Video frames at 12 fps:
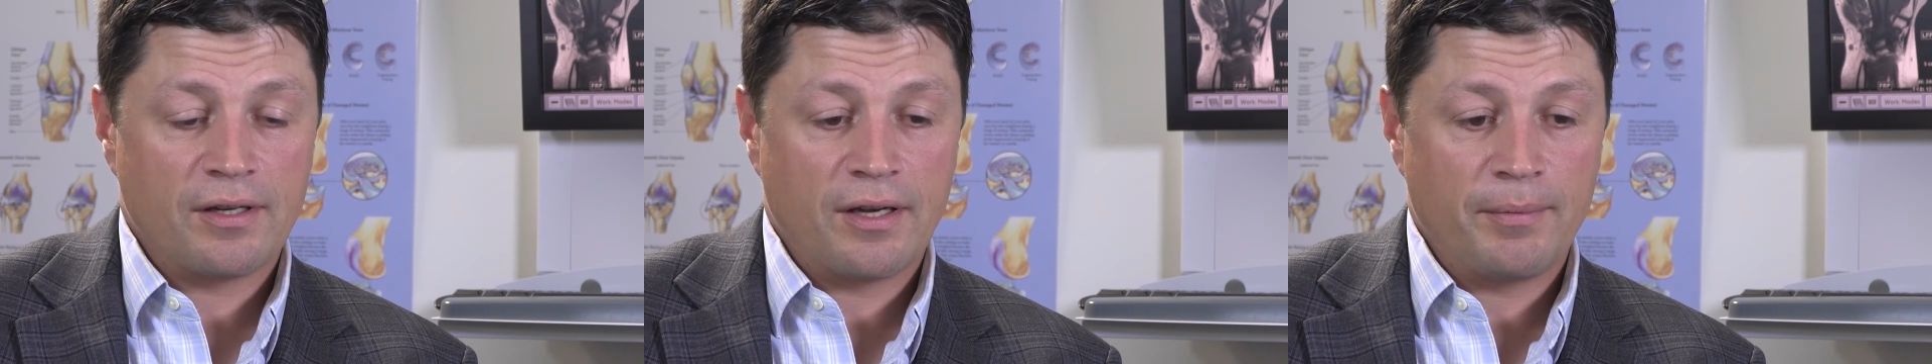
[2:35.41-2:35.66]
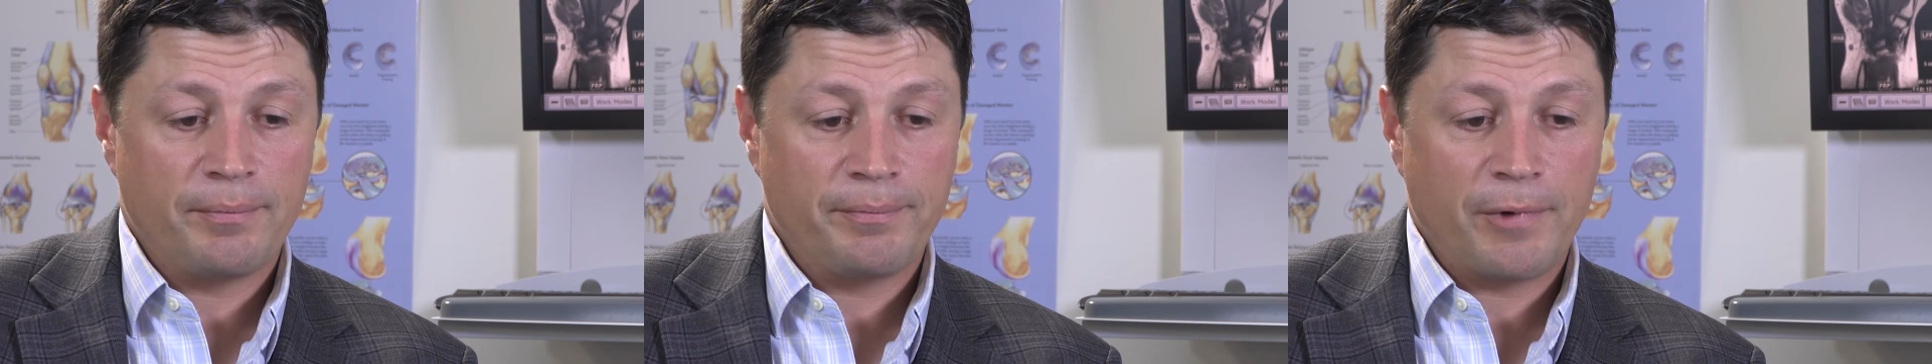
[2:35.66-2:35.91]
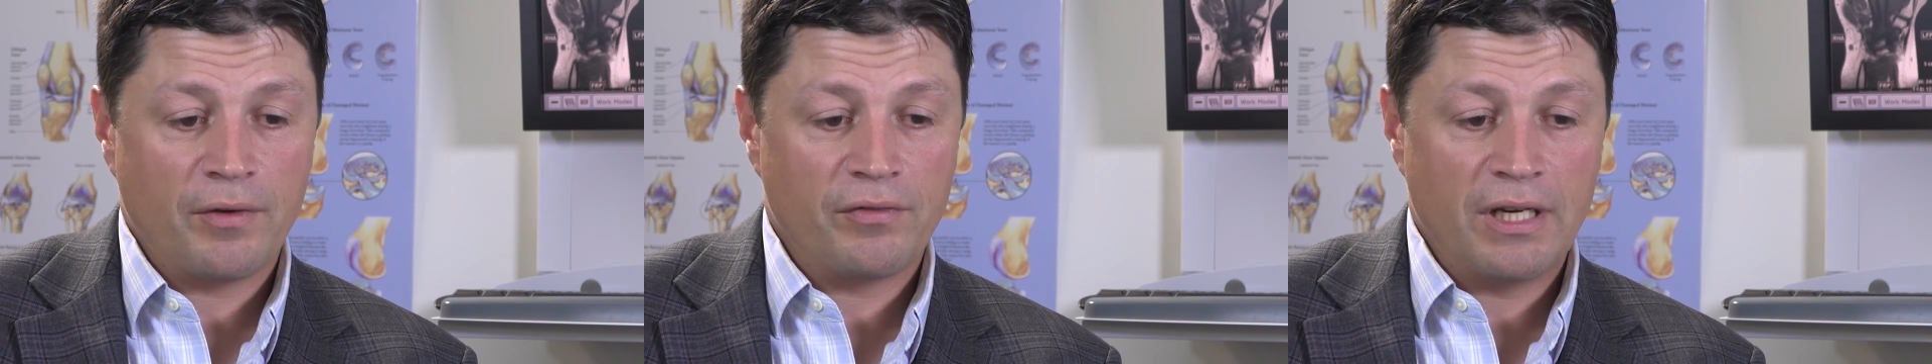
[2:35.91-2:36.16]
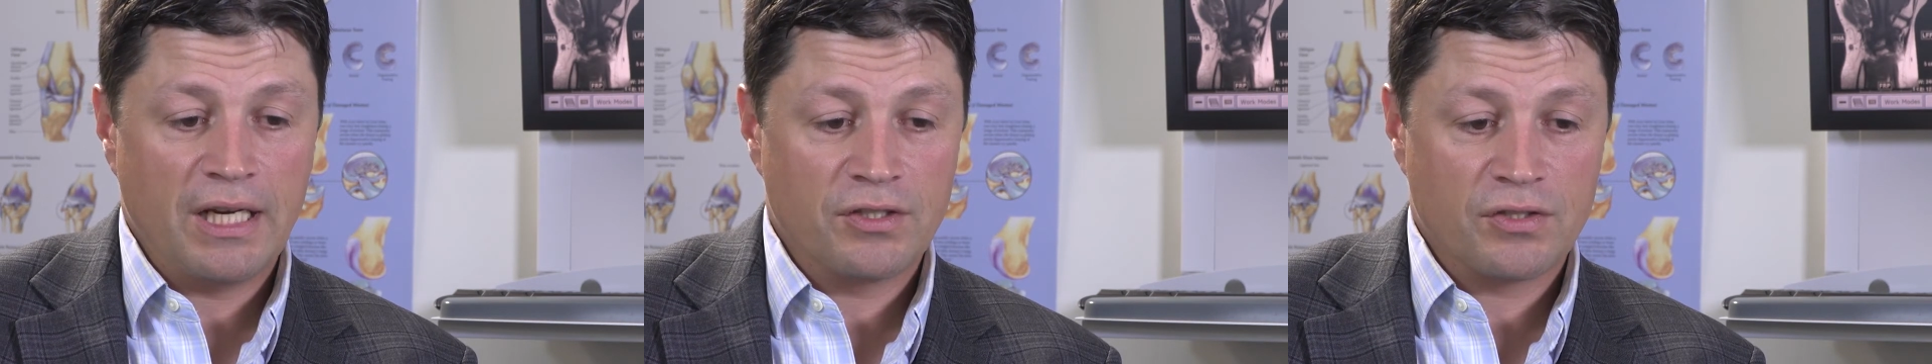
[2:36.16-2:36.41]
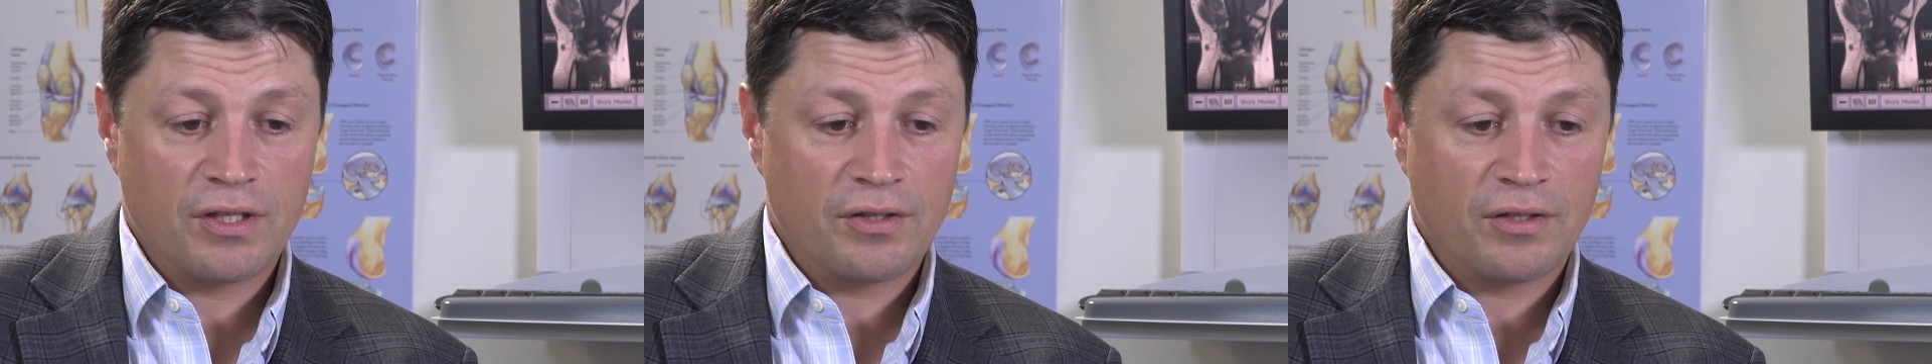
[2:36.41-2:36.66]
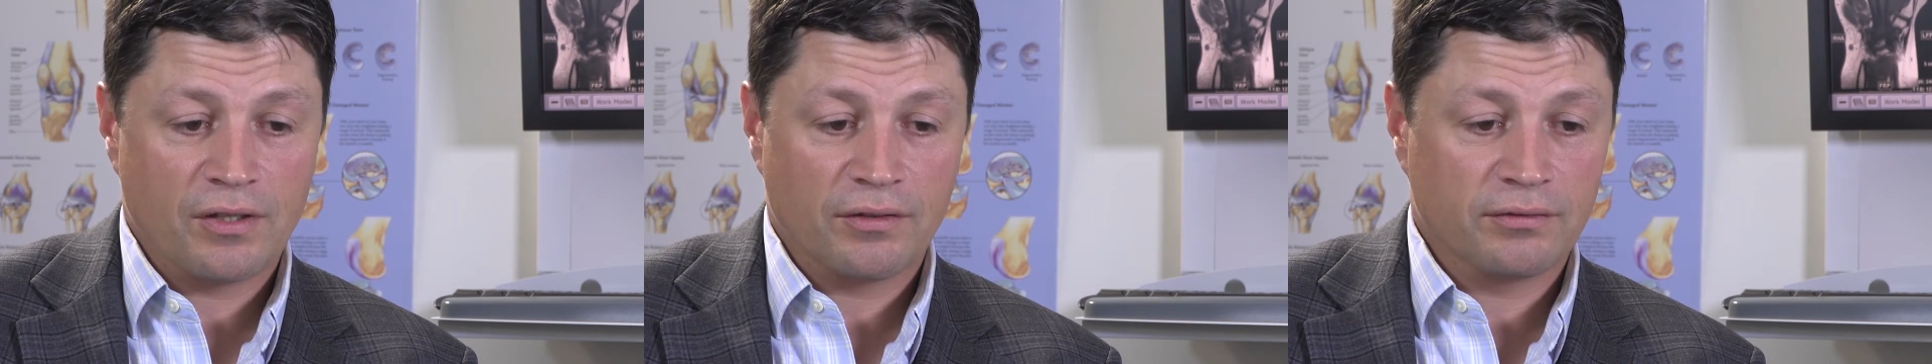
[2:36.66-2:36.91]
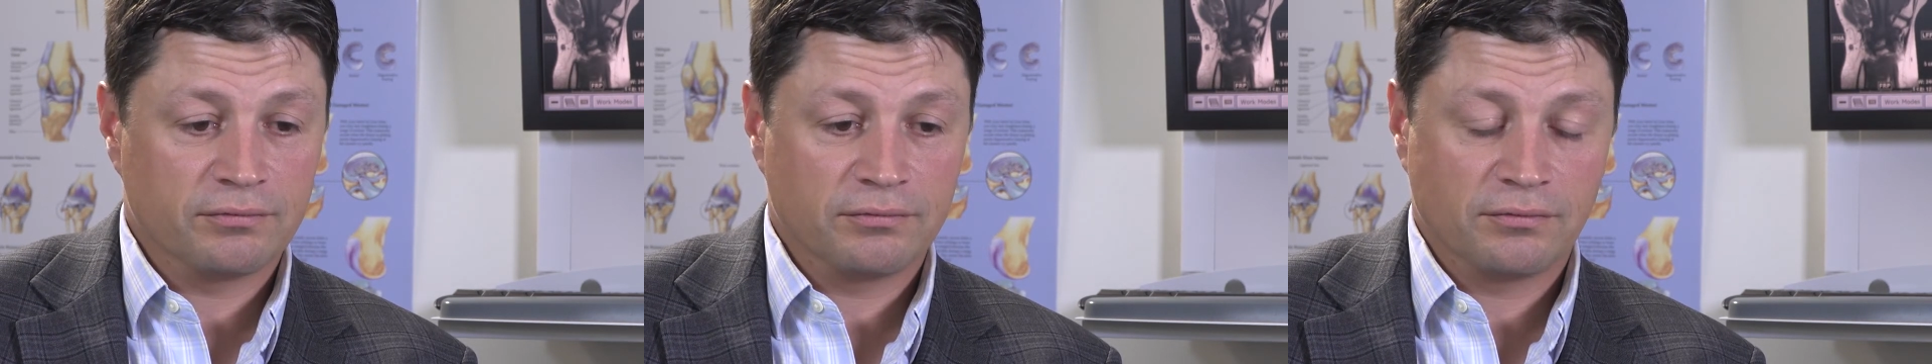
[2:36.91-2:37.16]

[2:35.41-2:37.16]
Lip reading: of an age that they're